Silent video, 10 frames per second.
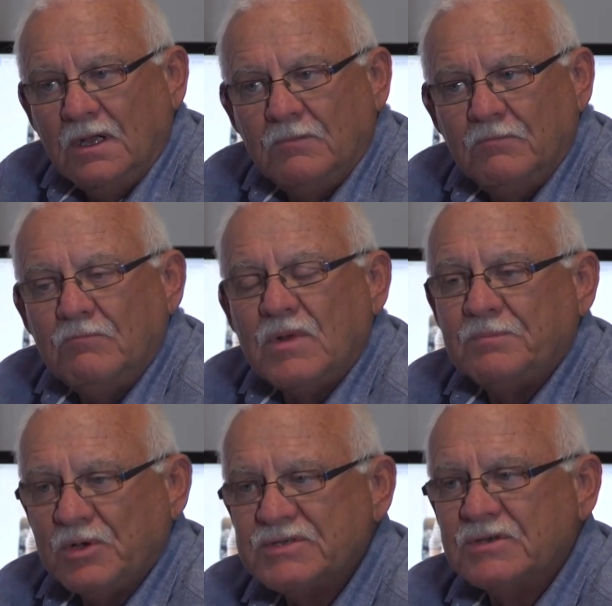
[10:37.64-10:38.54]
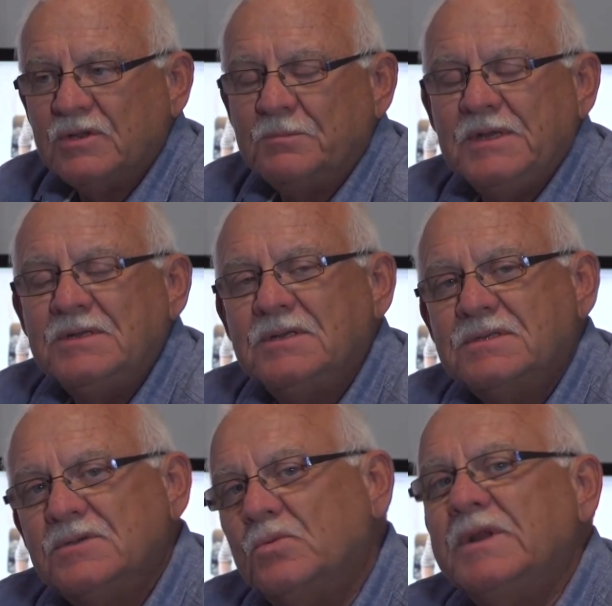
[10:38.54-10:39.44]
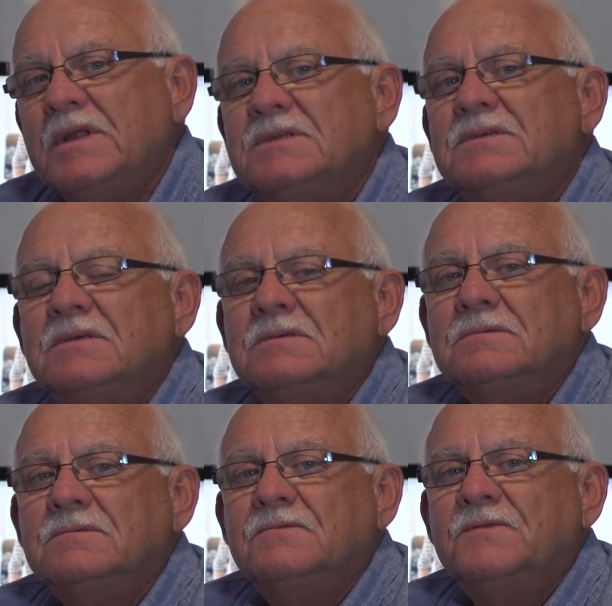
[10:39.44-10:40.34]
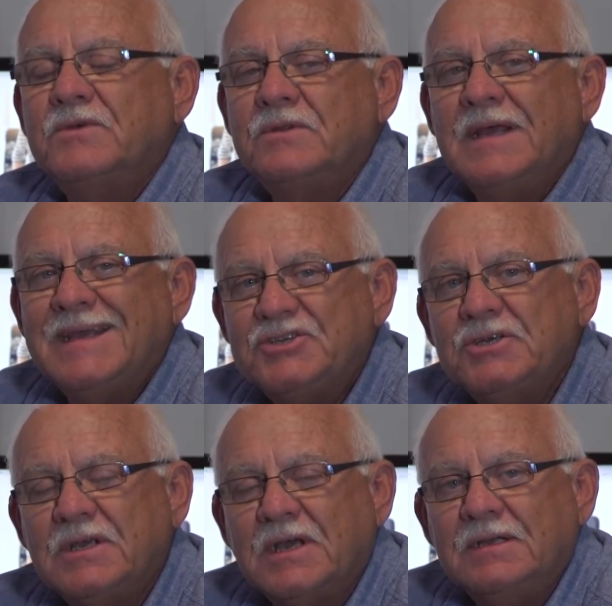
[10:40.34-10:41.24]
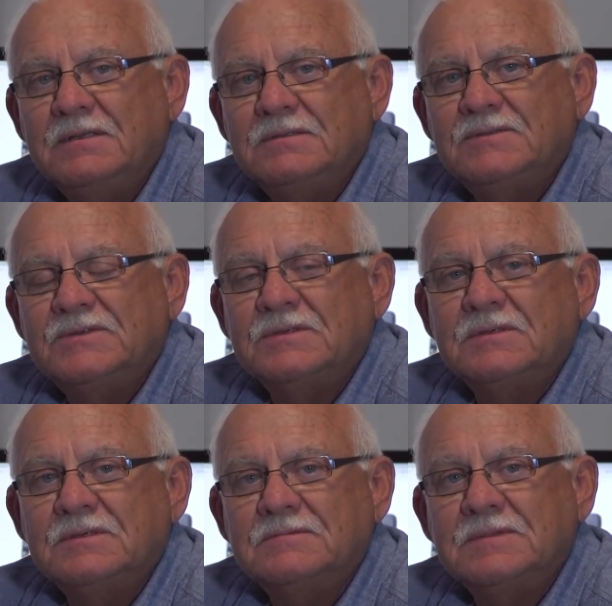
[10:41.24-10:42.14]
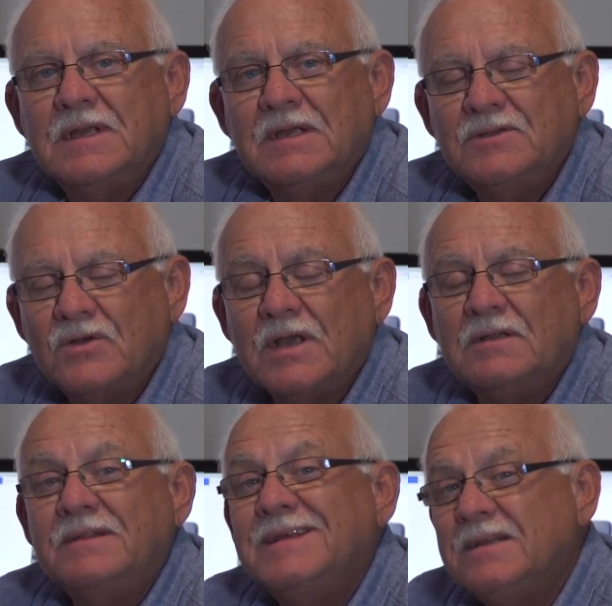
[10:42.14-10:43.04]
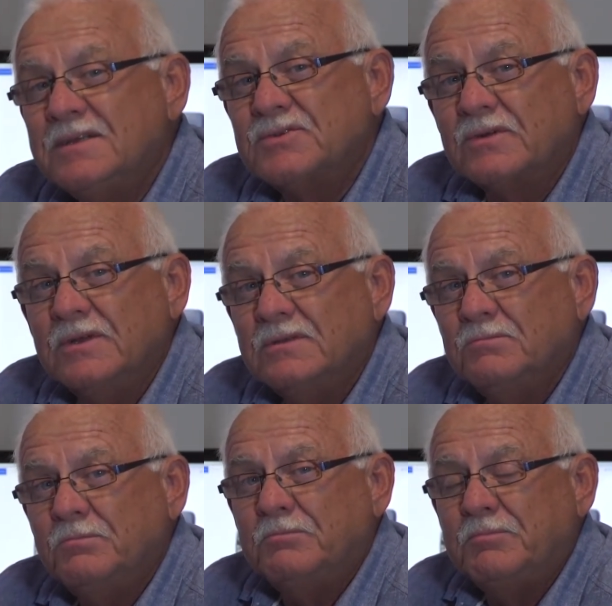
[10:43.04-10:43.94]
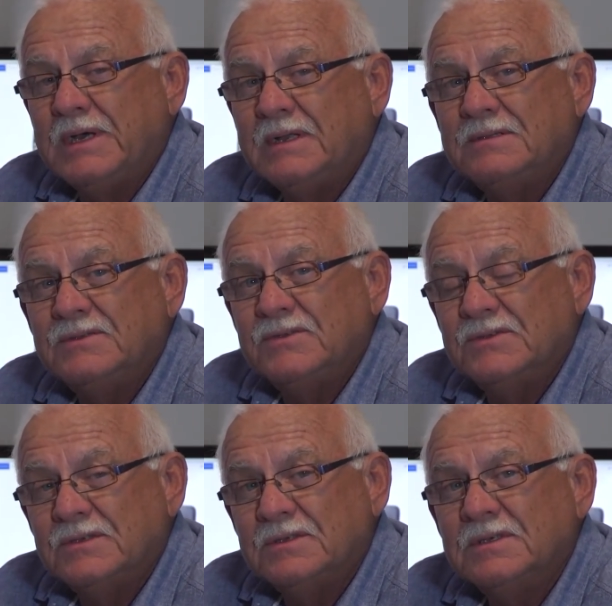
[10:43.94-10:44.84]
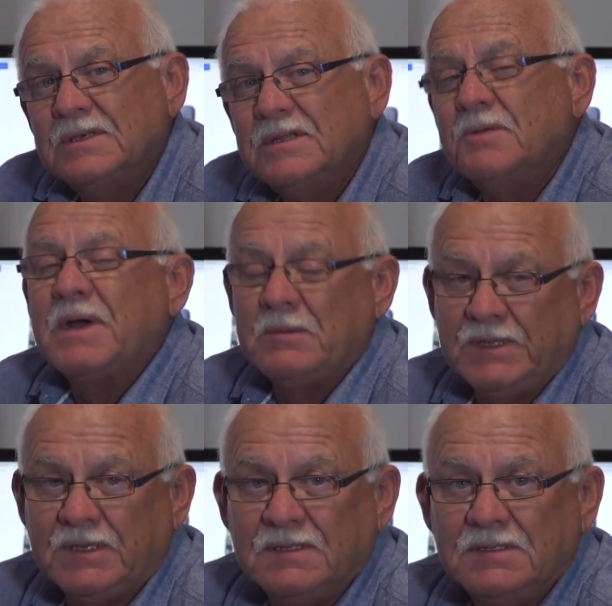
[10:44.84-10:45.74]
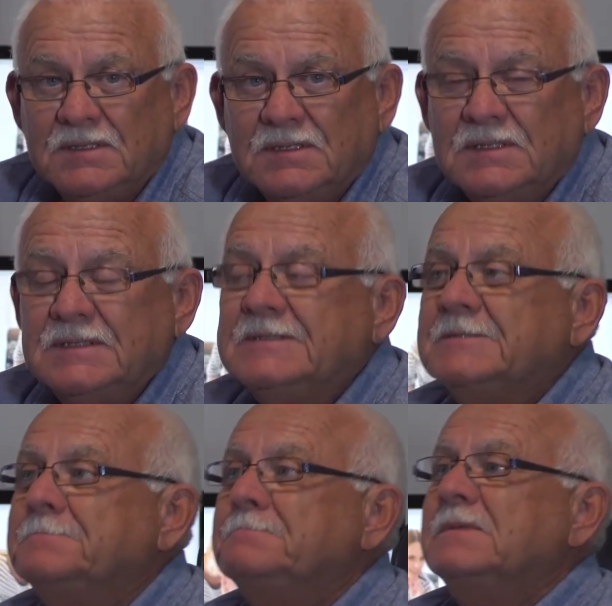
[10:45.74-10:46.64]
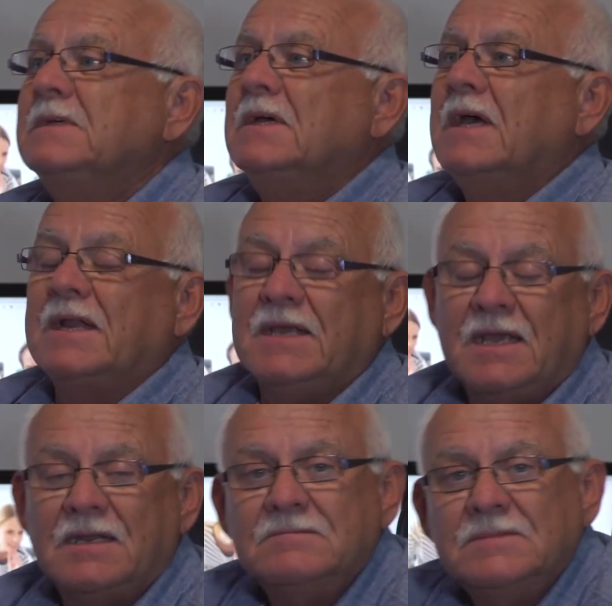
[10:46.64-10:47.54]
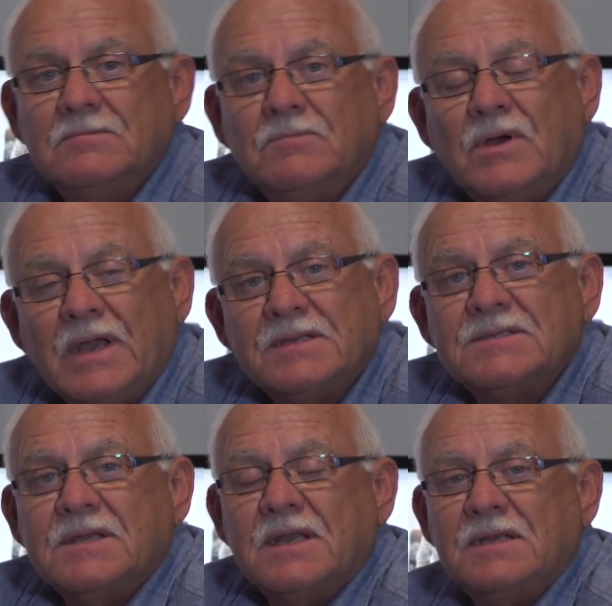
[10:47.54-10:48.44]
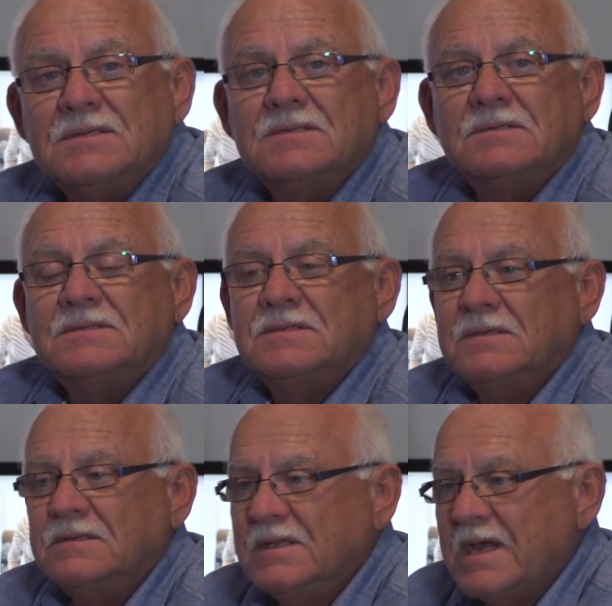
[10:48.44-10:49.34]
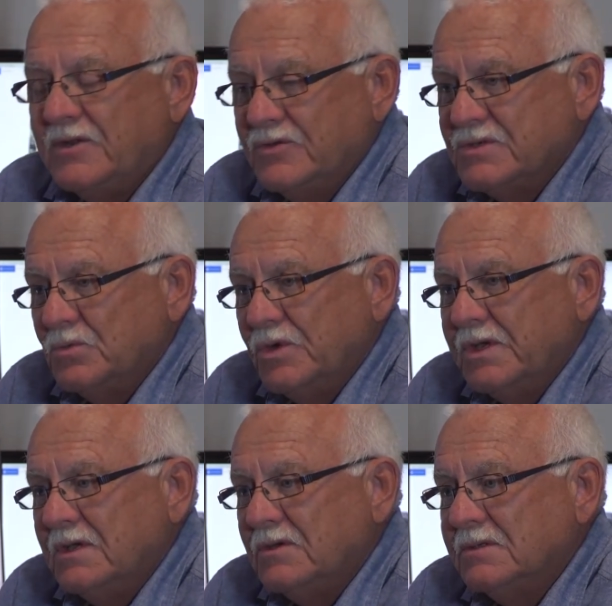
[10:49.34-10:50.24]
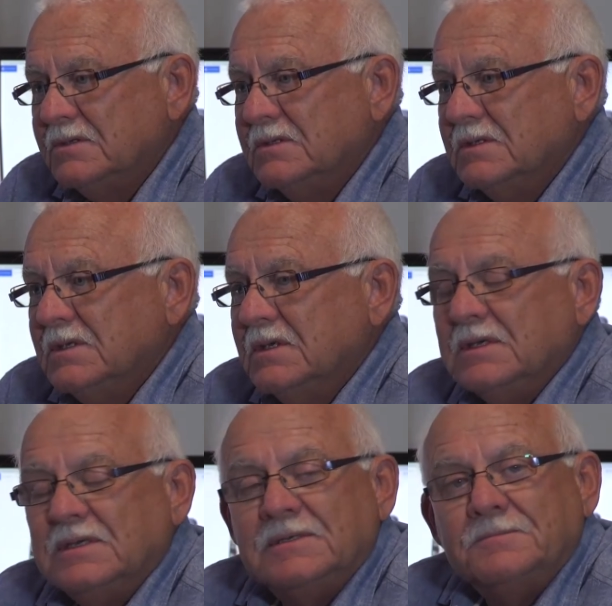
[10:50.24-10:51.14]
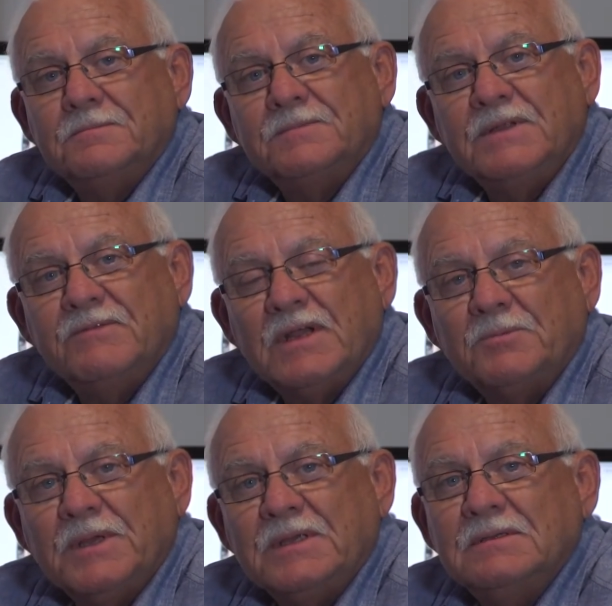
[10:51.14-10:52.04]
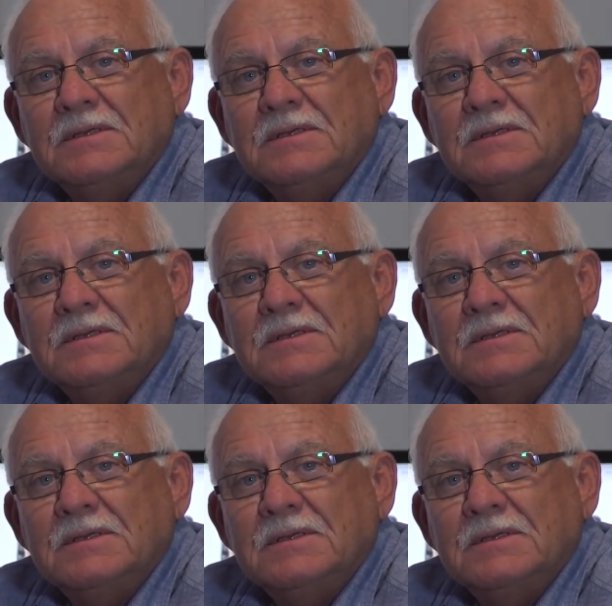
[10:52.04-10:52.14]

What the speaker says: My personal opinion is that we need to further educate not only the industry, but the public. And again, my understanding is that the NatHERS are working on developing